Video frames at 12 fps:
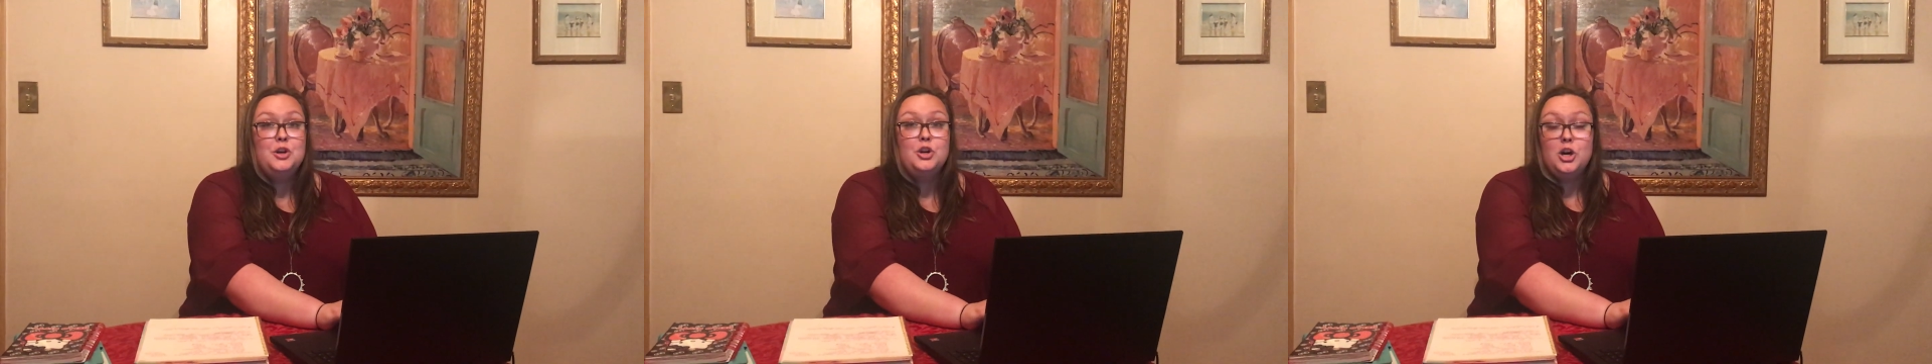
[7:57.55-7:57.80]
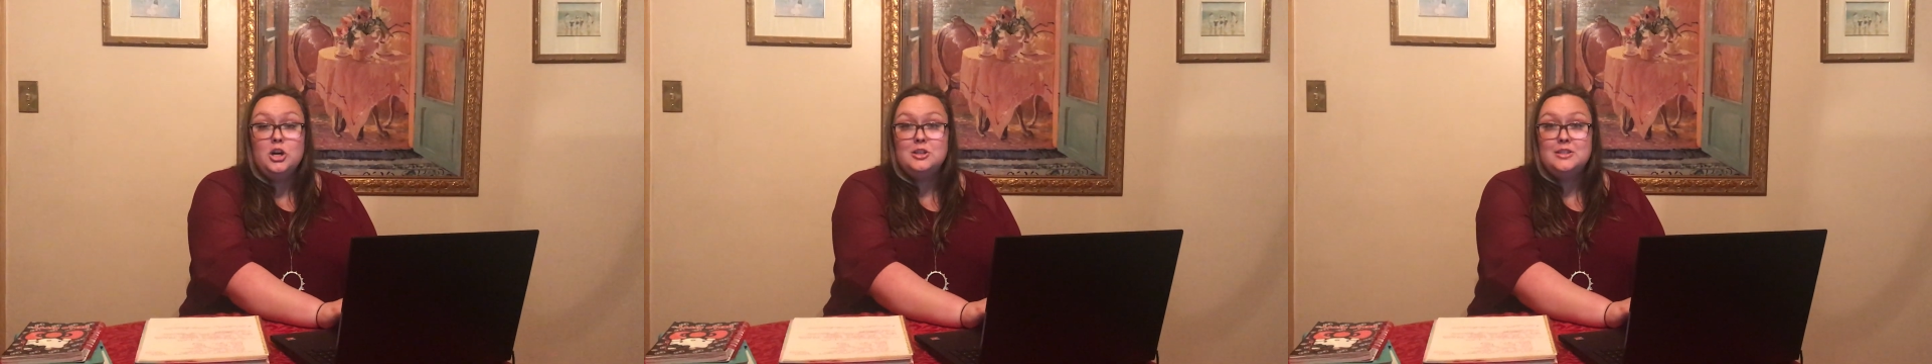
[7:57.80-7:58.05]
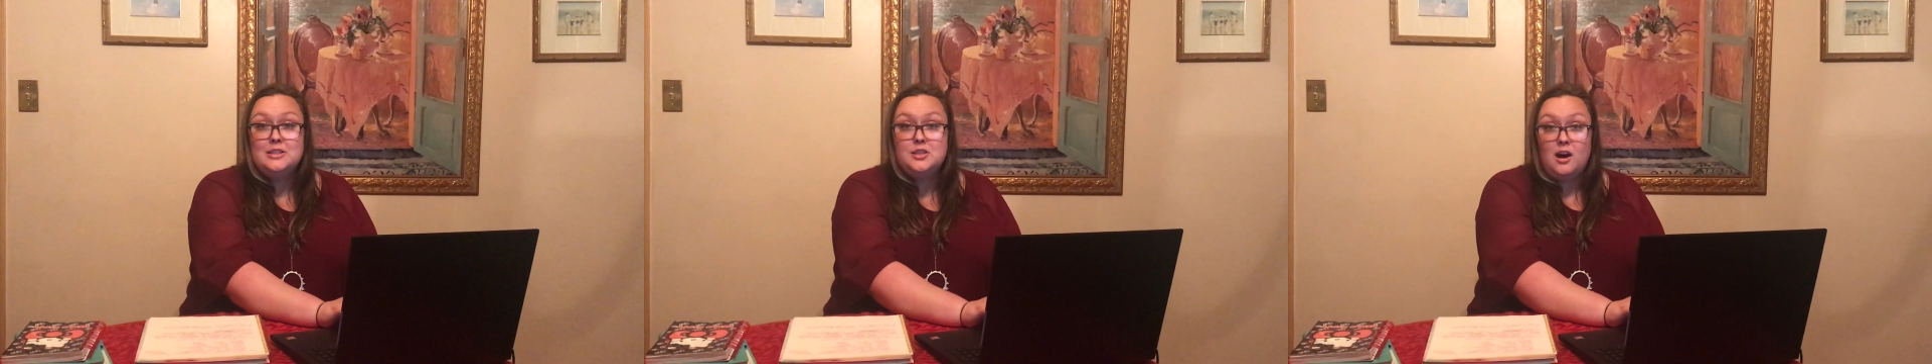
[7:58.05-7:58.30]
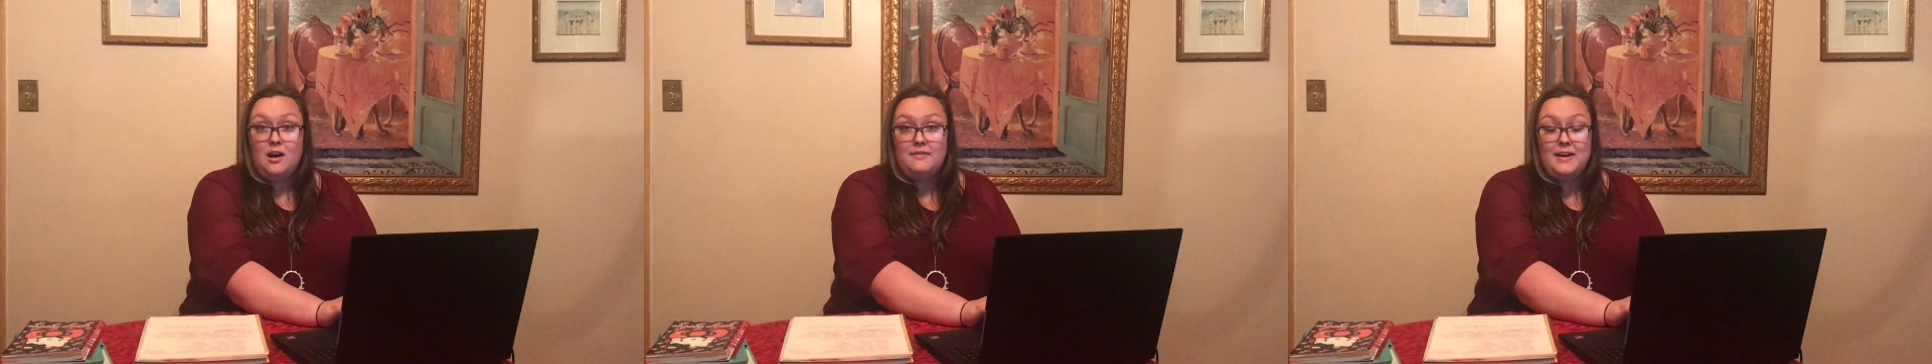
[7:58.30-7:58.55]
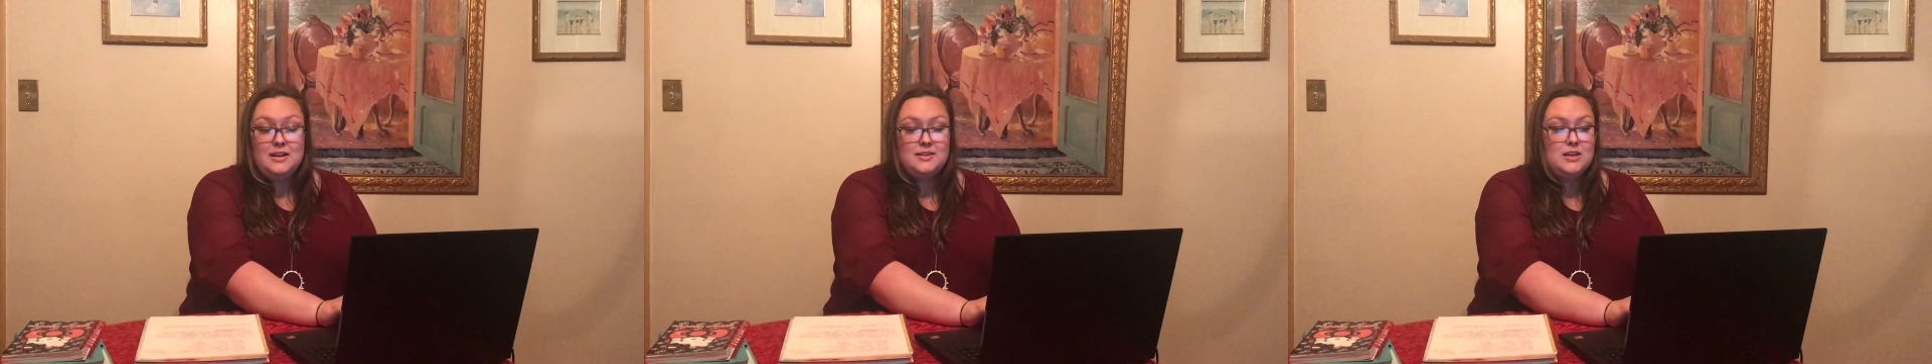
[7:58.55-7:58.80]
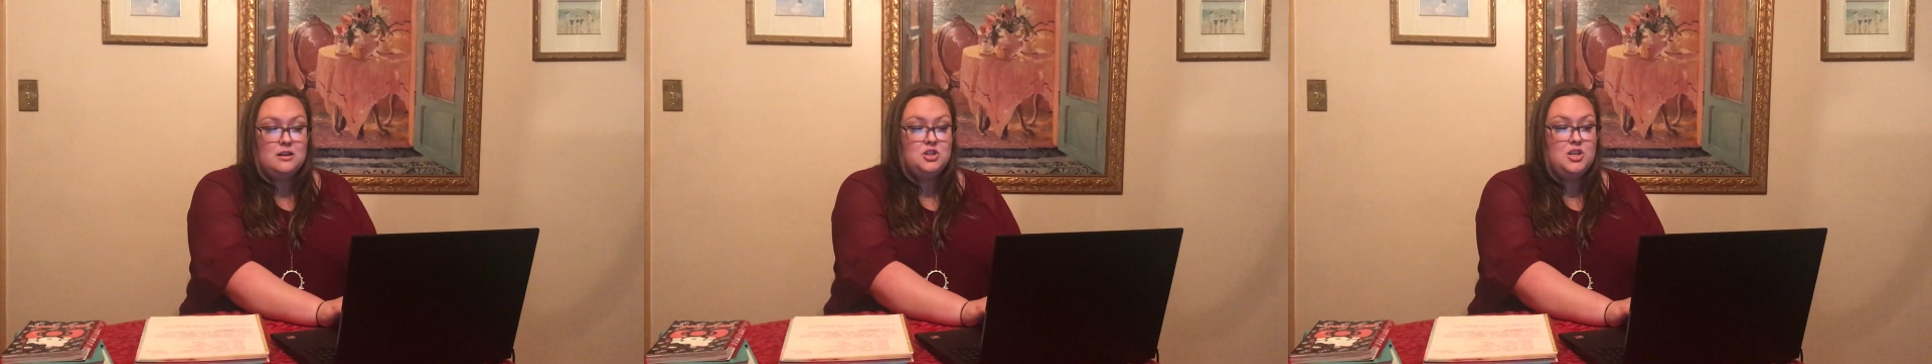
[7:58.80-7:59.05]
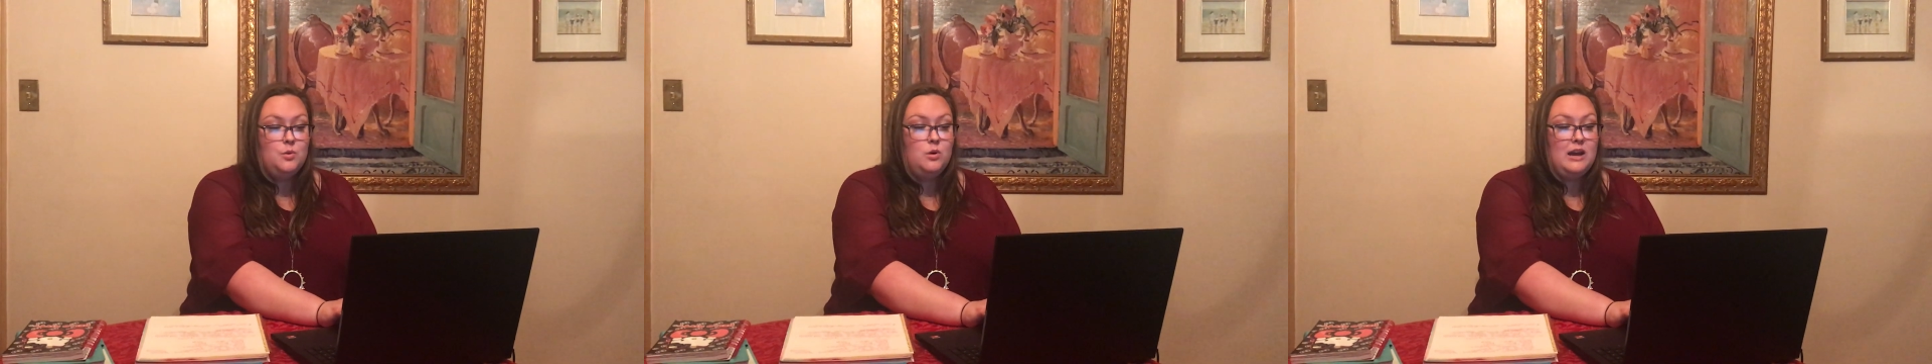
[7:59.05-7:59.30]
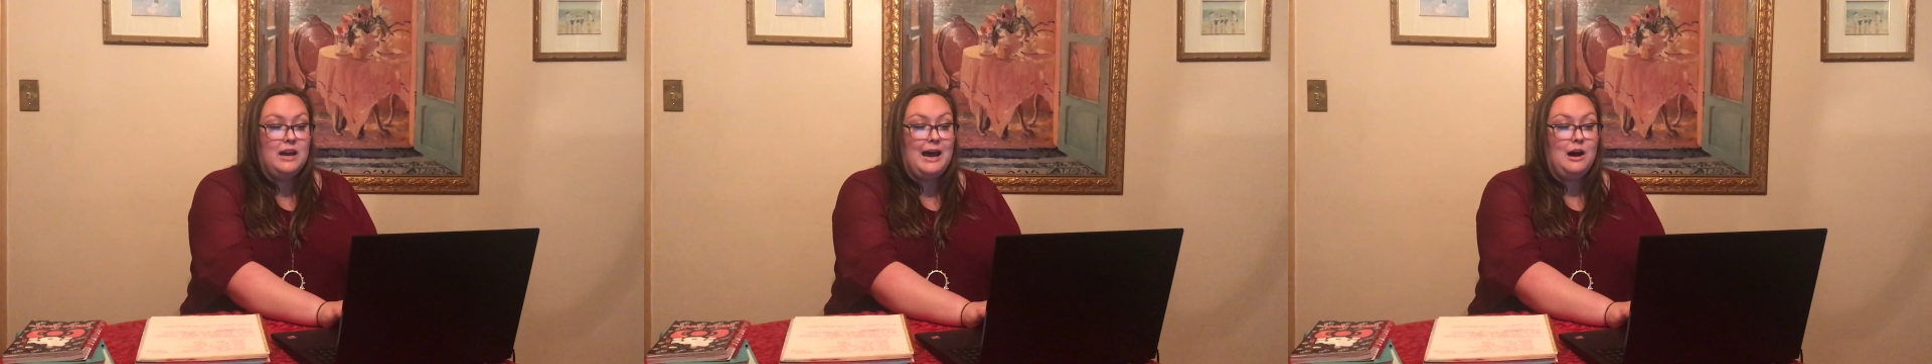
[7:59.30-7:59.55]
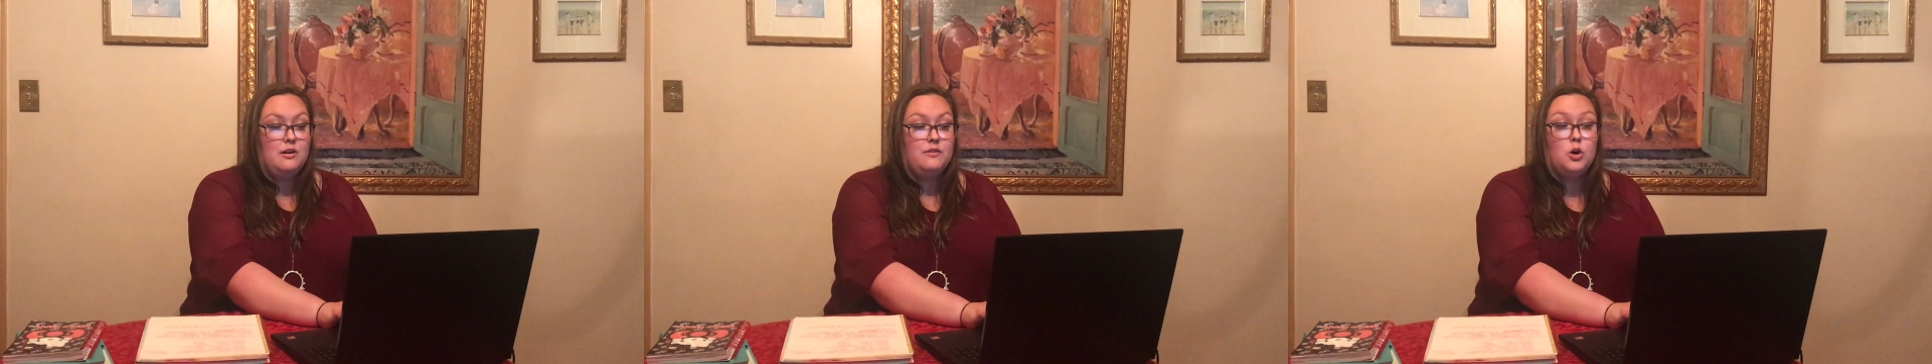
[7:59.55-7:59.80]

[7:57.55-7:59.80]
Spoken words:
the nurse's office and she will get out of